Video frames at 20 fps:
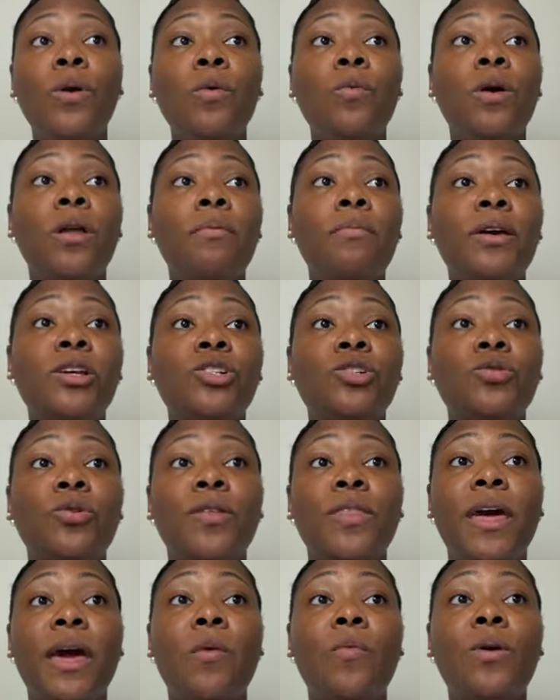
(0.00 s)
We want to make
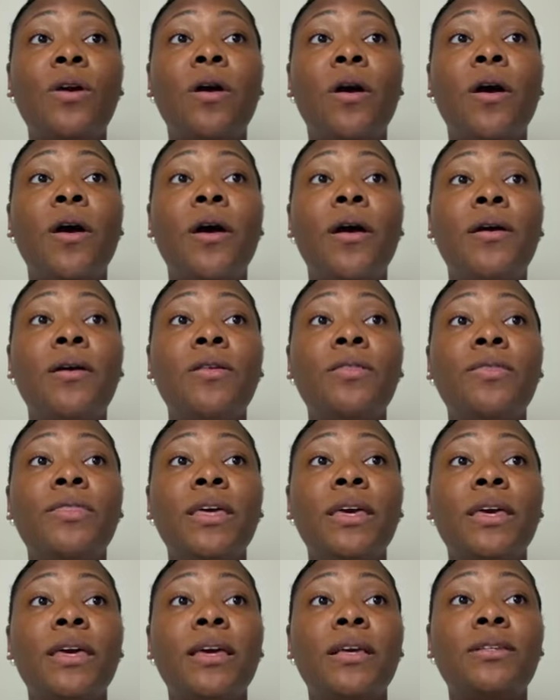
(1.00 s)
sure that we are
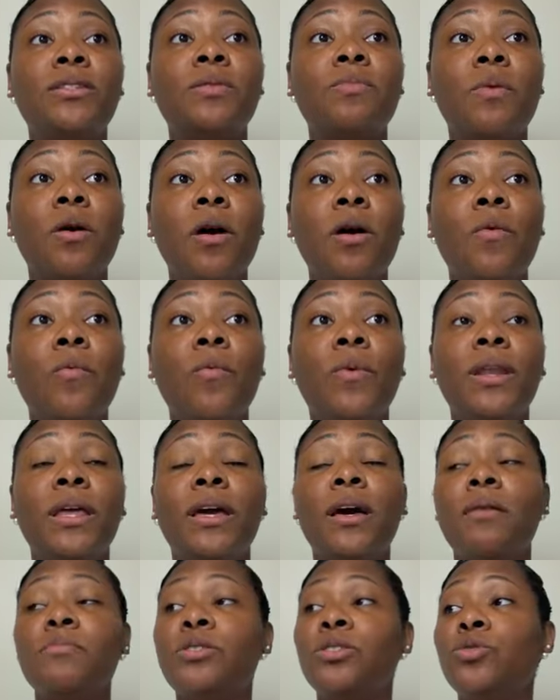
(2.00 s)
thinking smart when
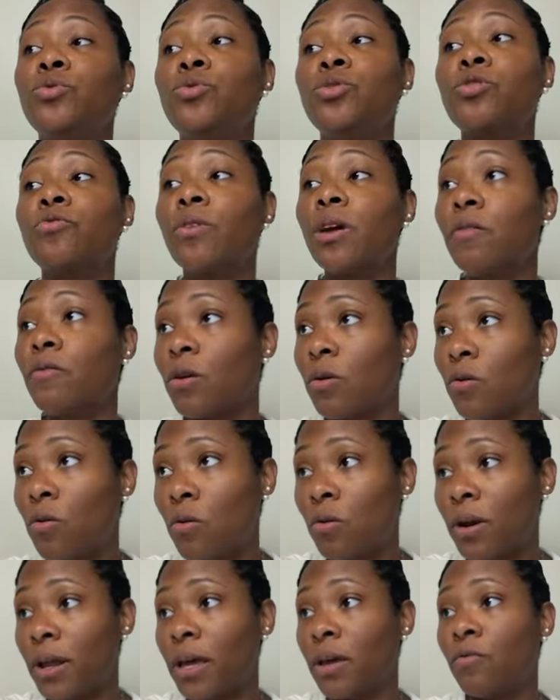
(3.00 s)
it comes to screen
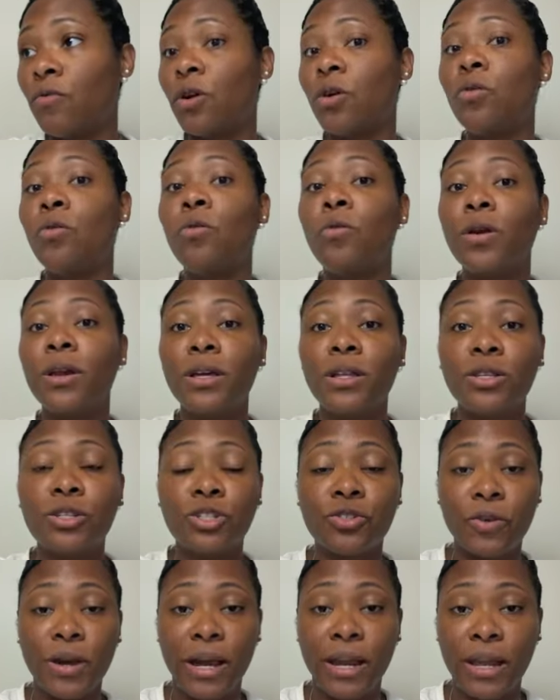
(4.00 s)
recording the
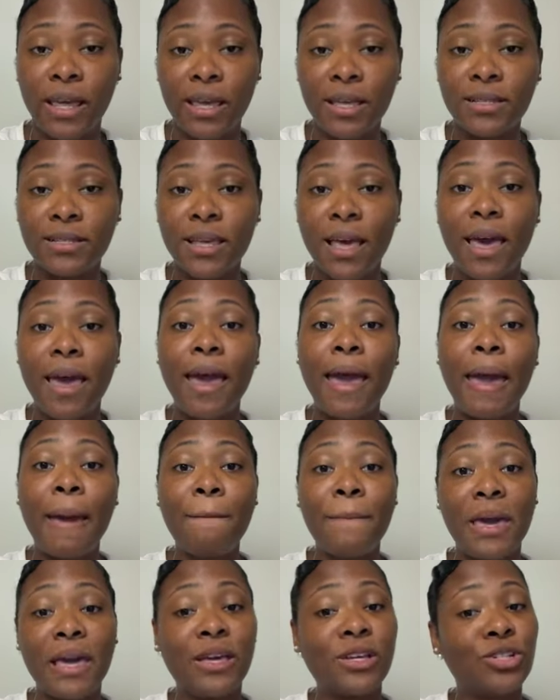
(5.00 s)
trainings,
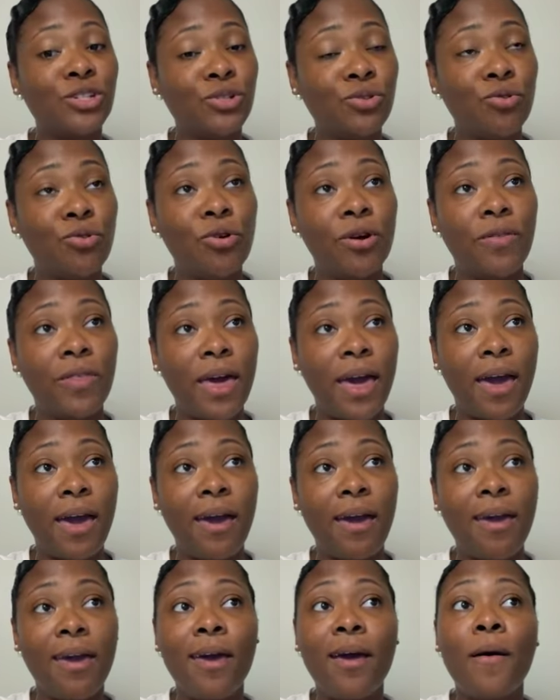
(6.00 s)
and making sure
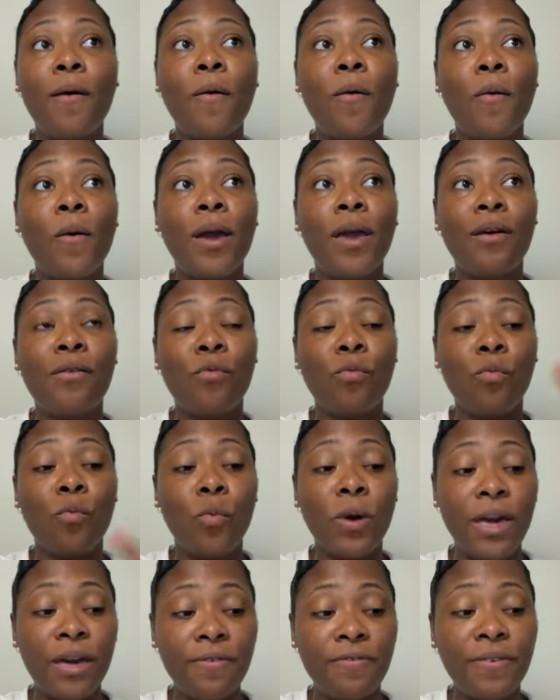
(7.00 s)
that
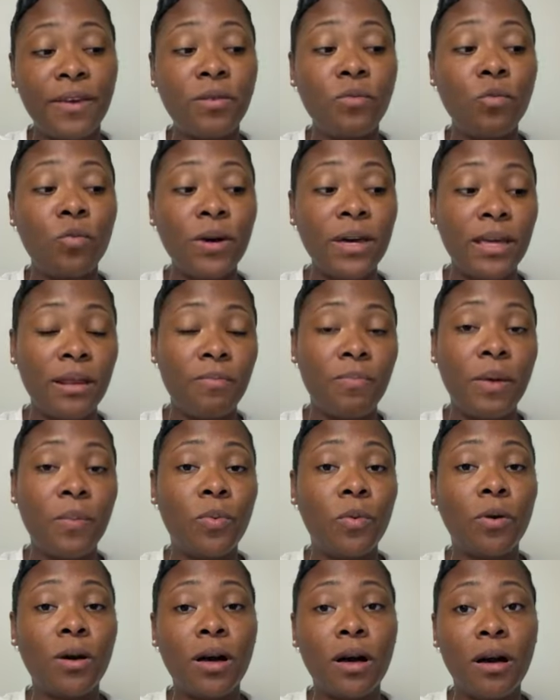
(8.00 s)
if and when
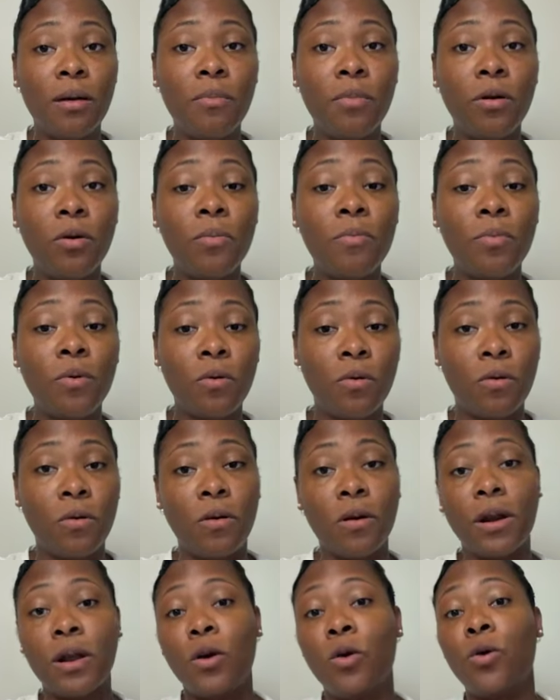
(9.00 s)
people come on
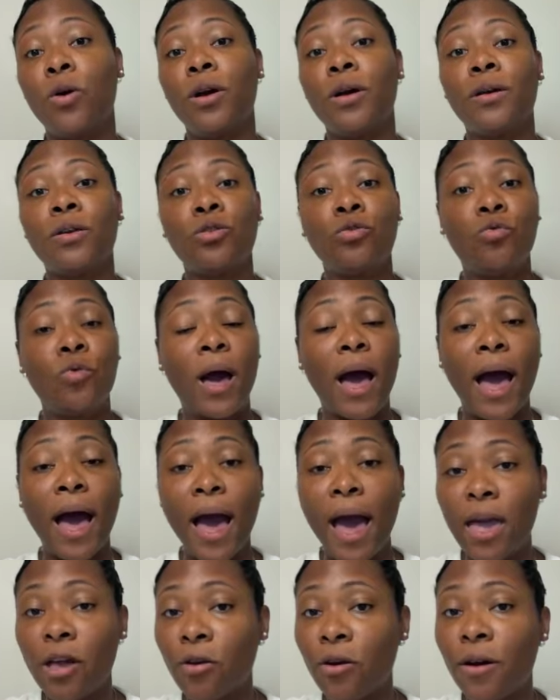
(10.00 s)
board, or you
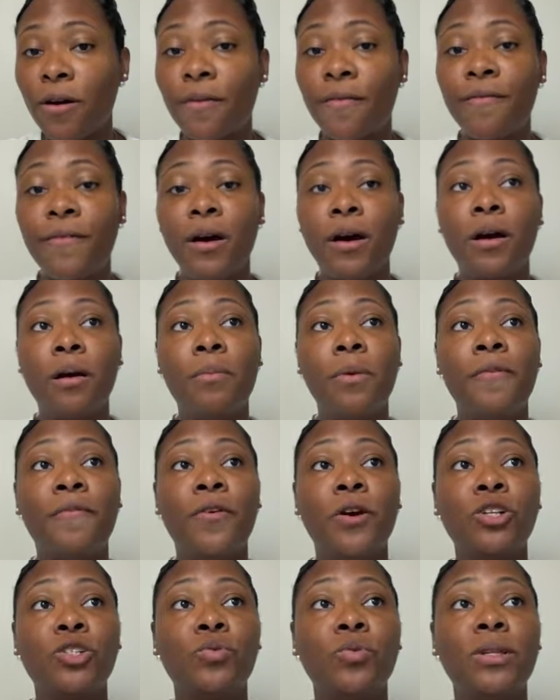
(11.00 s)
hire a
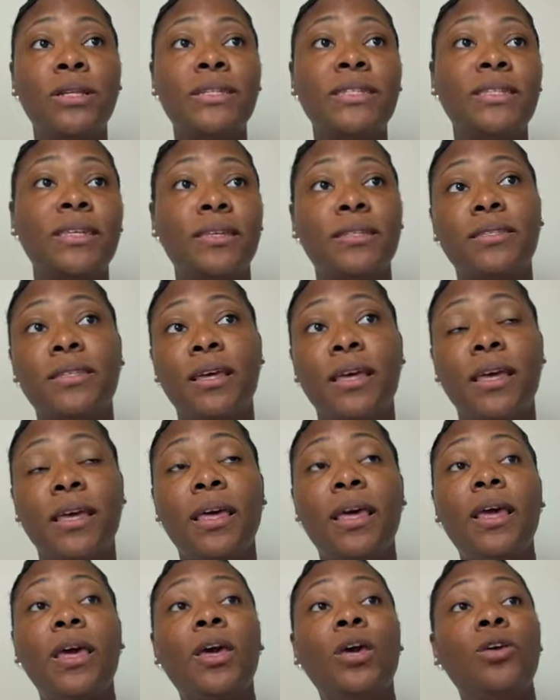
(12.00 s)
virtual
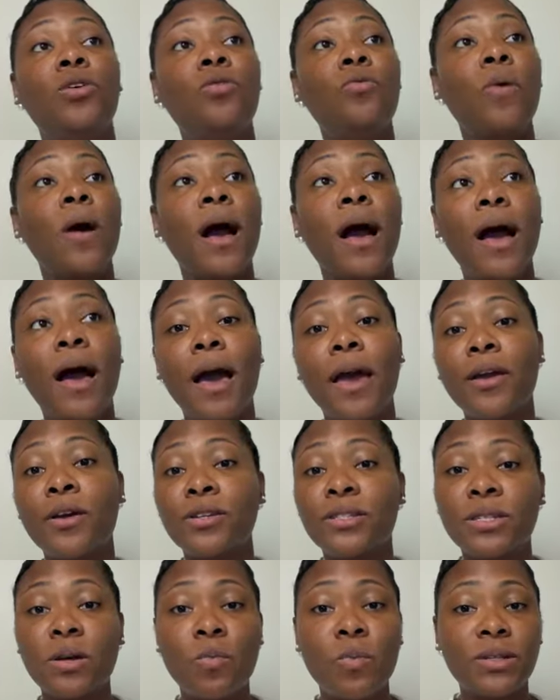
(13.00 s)
assistant, you
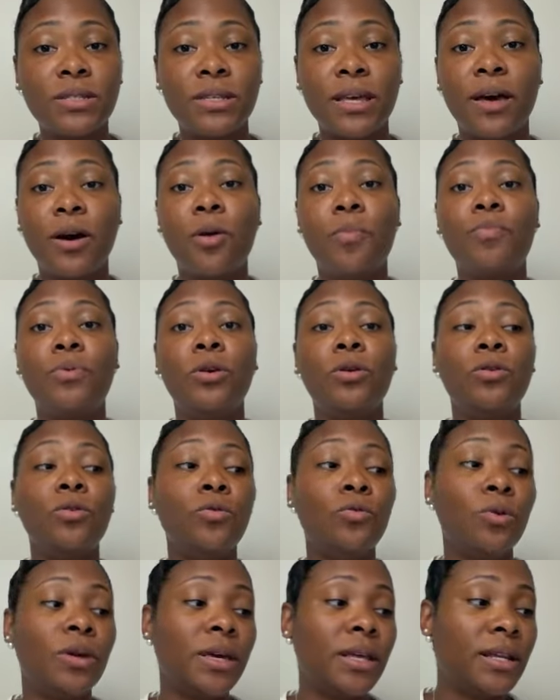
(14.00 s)
hire someone to help you,
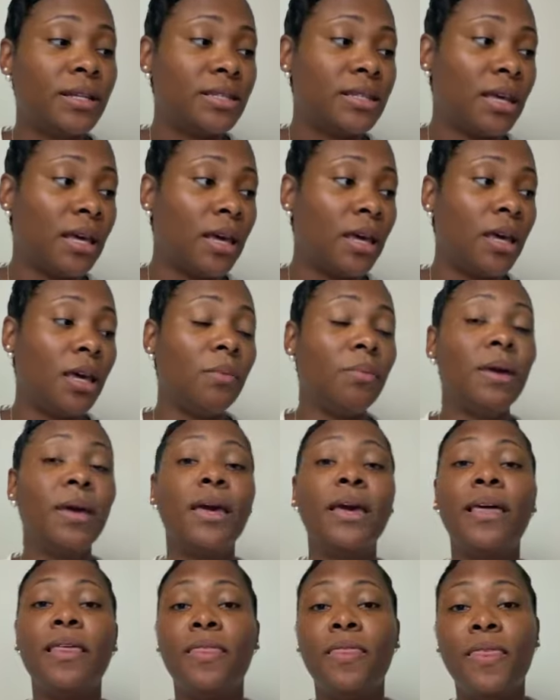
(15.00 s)
you get a team,
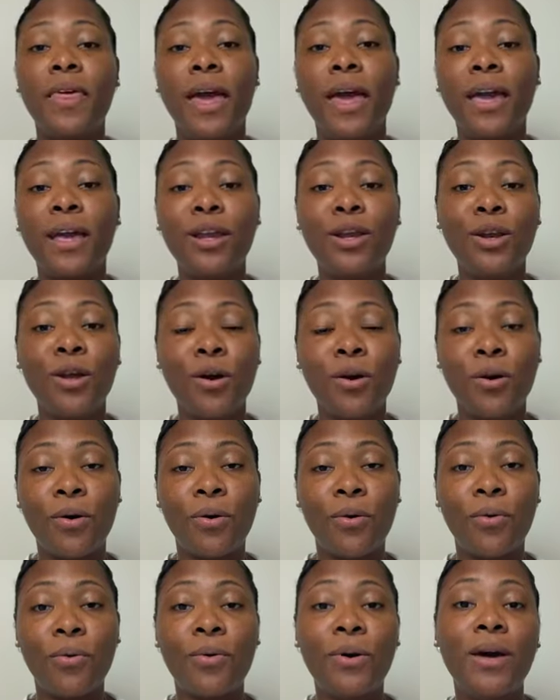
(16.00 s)
they
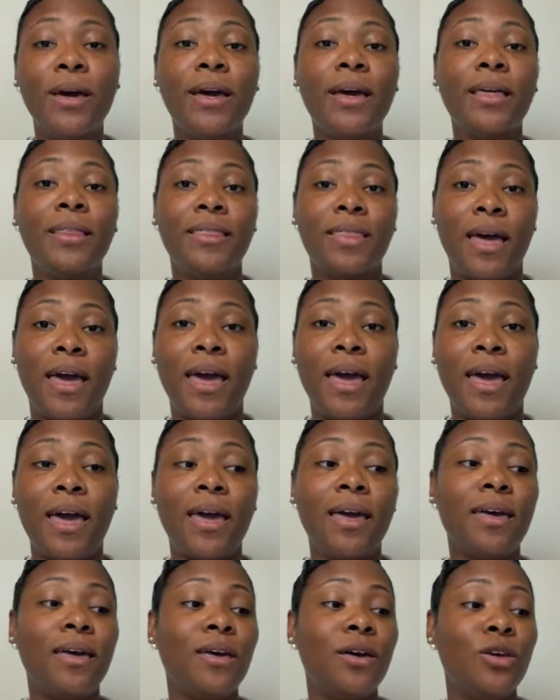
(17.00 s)
know
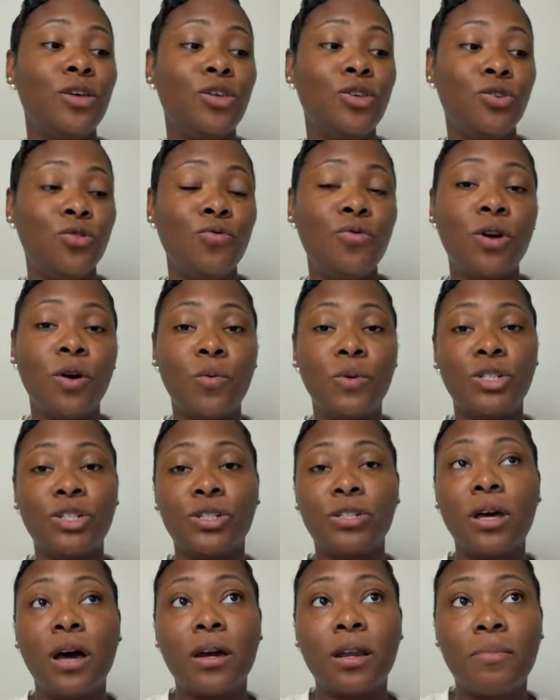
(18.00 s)
that you know what
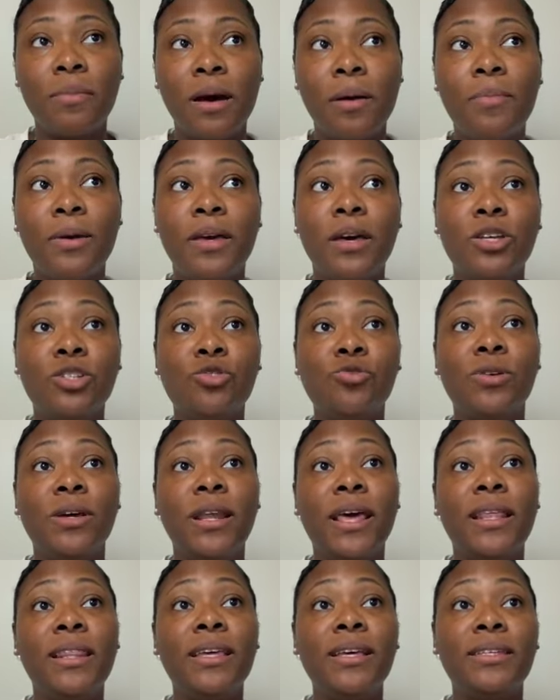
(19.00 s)
you're talking about, because you
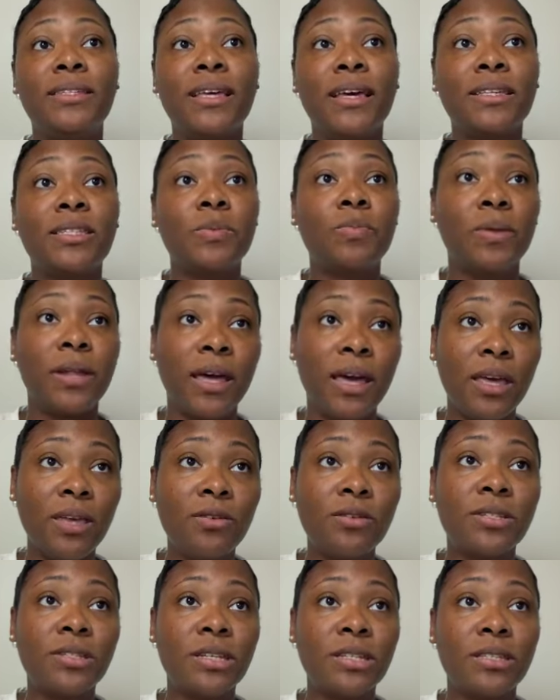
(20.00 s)
can at least explain
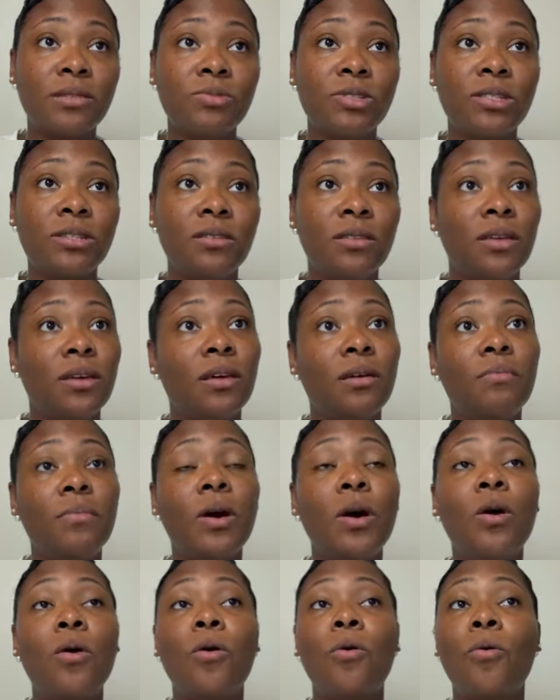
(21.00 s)
your systems to
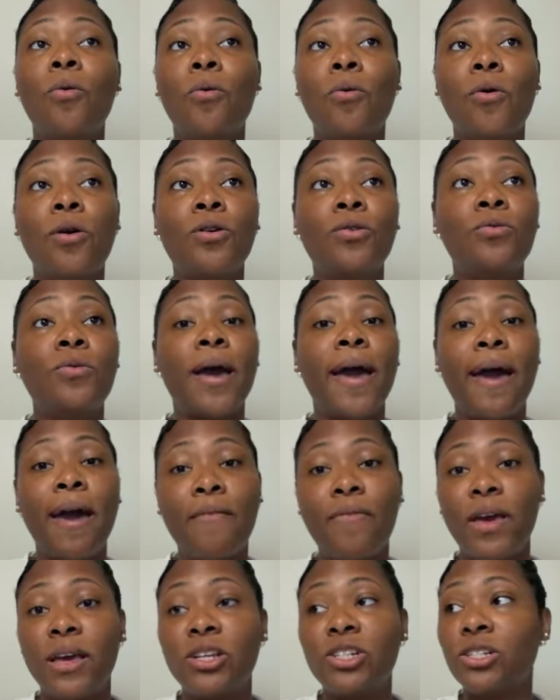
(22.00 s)
them, or you
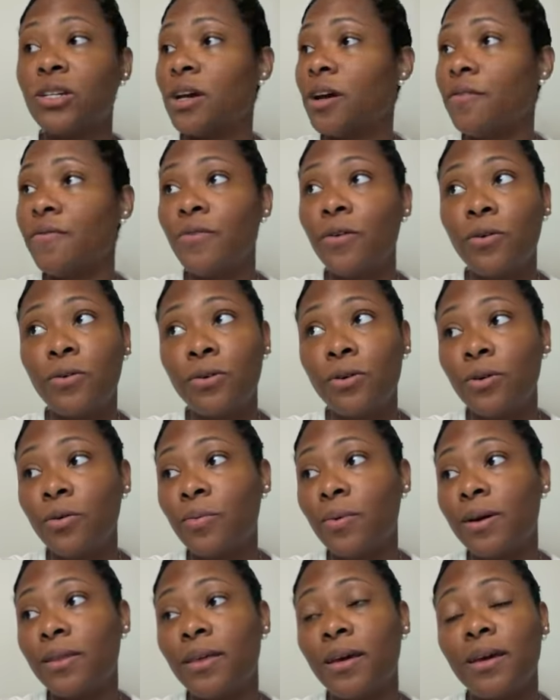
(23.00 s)
have a shared
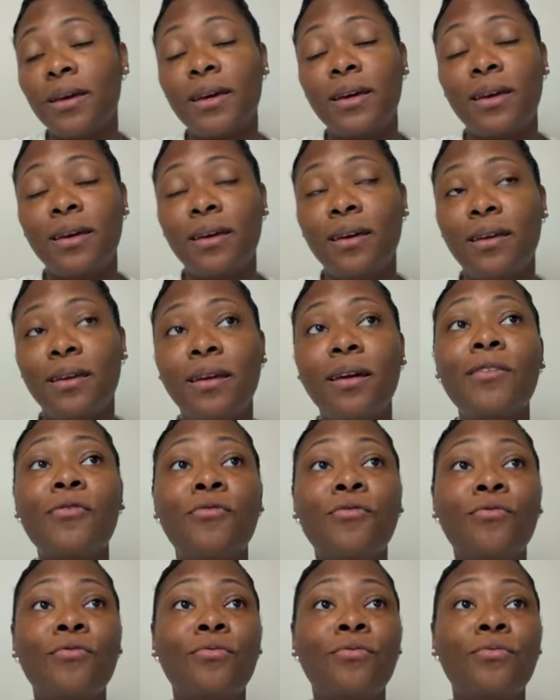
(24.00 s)
folder where they can